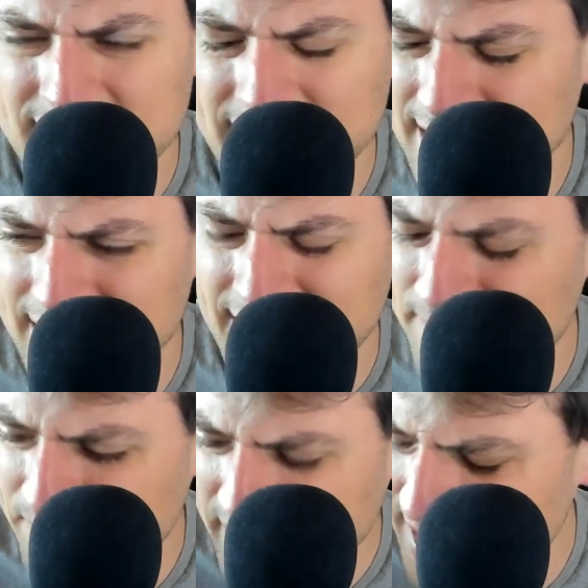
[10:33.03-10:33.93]
Uh,
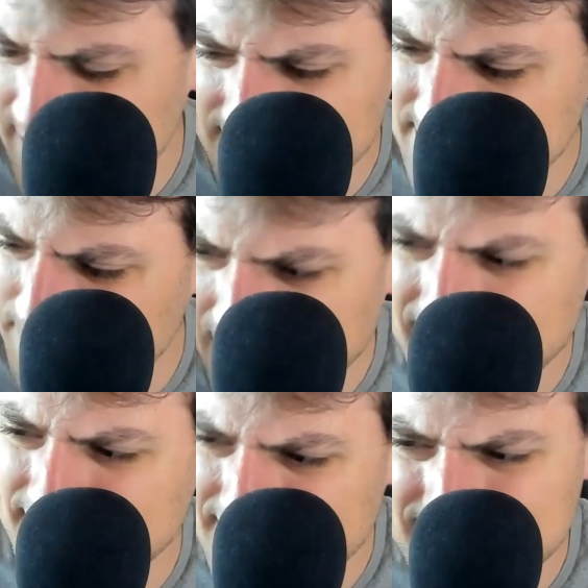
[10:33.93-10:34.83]
and and this,
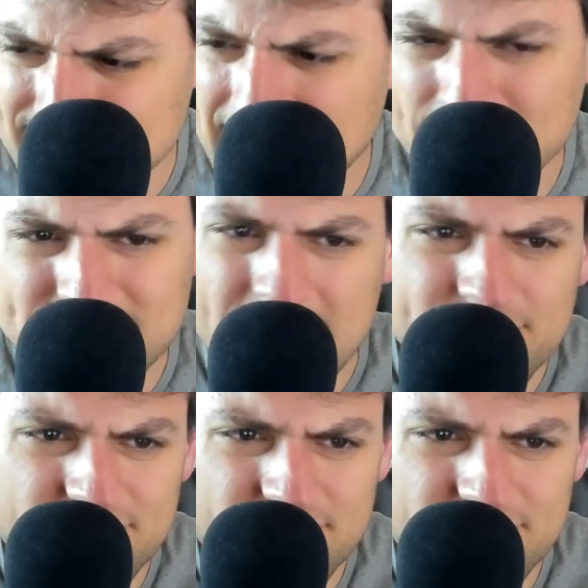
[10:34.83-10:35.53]
man, this laptop,